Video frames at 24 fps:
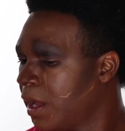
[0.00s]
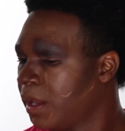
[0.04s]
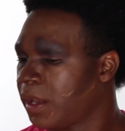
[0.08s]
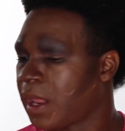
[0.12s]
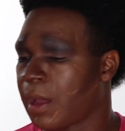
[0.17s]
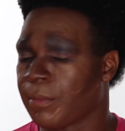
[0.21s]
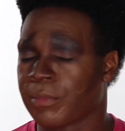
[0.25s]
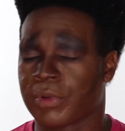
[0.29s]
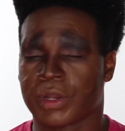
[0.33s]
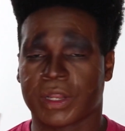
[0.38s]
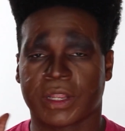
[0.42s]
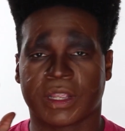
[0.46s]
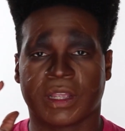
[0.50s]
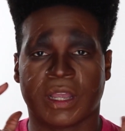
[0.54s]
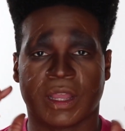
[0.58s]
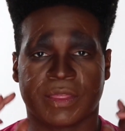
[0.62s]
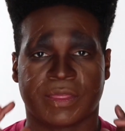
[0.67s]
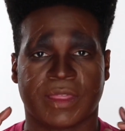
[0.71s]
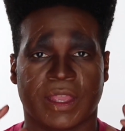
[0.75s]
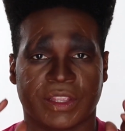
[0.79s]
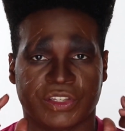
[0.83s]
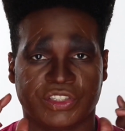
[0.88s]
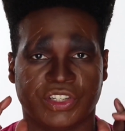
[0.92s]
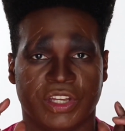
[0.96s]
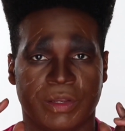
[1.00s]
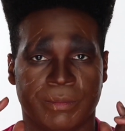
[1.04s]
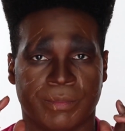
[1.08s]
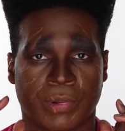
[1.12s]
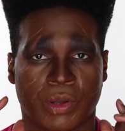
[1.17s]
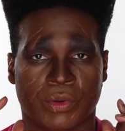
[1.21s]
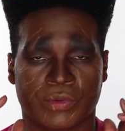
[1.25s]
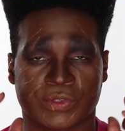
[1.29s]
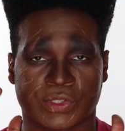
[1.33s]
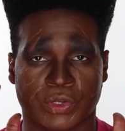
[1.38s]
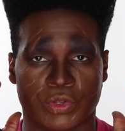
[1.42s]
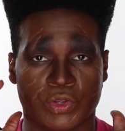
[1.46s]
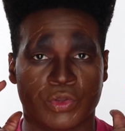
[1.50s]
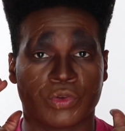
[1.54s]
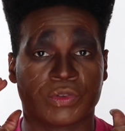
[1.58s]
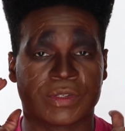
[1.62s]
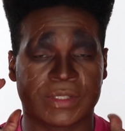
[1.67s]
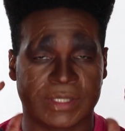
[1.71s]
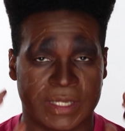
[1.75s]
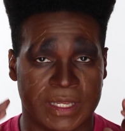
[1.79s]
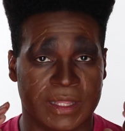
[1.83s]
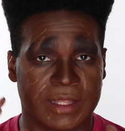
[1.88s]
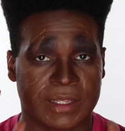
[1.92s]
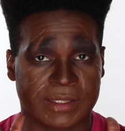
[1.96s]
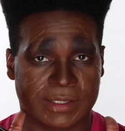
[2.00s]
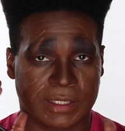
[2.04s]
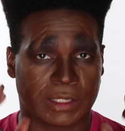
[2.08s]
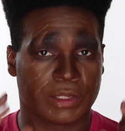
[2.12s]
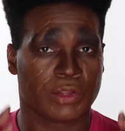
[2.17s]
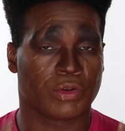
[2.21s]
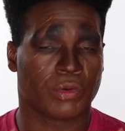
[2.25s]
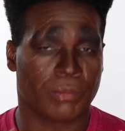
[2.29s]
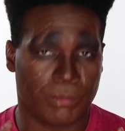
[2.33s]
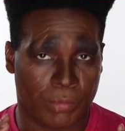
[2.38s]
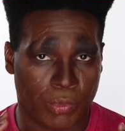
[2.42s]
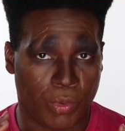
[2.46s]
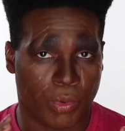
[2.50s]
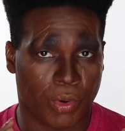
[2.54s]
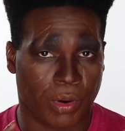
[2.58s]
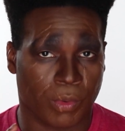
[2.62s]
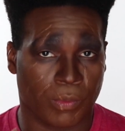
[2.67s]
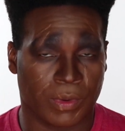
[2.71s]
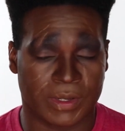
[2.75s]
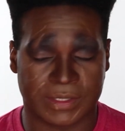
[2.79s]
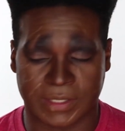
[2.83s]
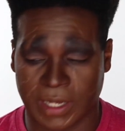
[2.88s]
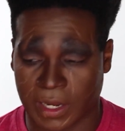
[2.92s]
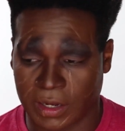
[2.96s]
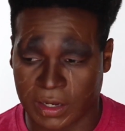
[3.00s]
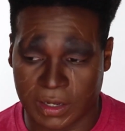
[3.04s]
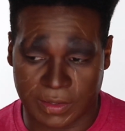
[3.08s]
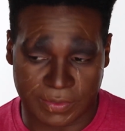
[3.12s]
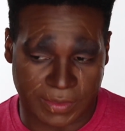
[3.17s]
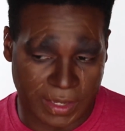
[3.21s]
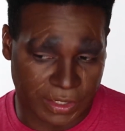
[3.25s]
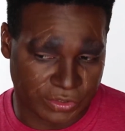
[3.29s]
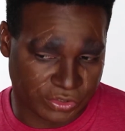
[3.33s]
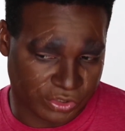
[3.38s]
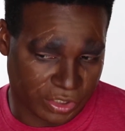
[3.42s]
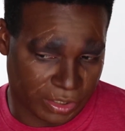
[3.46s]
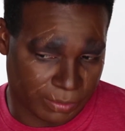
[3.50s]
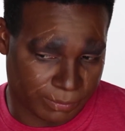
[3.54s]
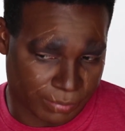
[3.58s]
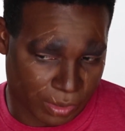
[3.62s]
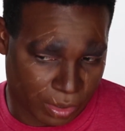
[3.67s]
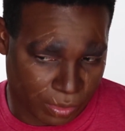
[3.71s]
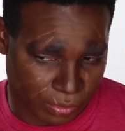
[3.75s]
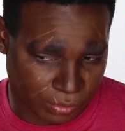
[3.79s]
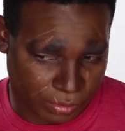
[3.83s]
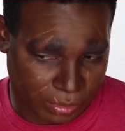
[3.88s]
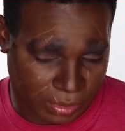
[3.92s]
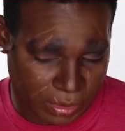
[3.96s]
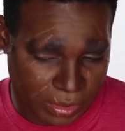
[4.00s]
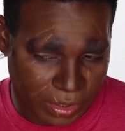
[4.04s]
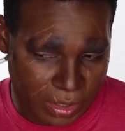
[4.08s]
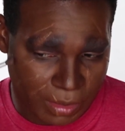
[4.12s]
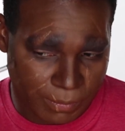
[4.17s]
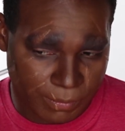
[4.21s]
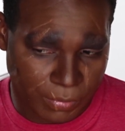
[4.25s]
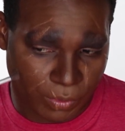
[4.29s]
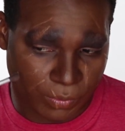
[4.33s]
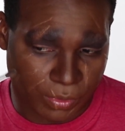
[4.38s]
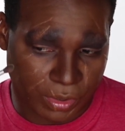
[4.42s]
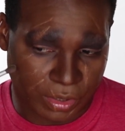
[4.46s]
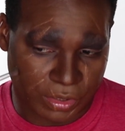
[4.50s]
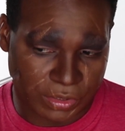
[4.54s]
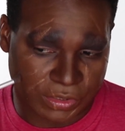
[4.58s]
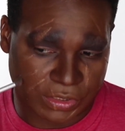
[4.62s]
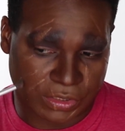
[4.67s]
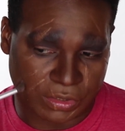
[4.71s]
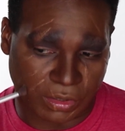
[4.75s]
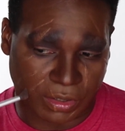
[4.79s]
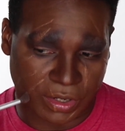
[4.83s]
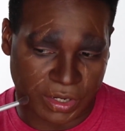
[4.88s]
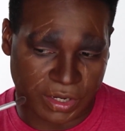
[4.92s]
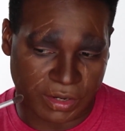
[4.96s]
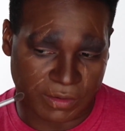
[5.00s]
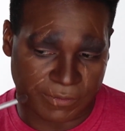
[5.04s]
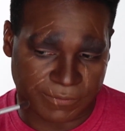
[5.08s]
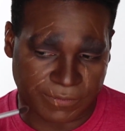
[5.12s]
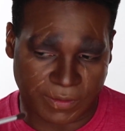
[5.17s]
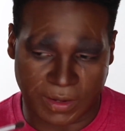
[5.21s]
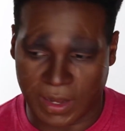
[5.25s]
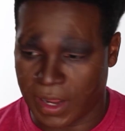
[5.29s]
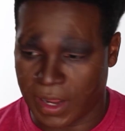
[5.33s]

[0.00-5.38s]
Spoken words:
Now I'm going to cut that cheekbone, so you'll see this a little more once I cut that cheekbone. But we're going to start here for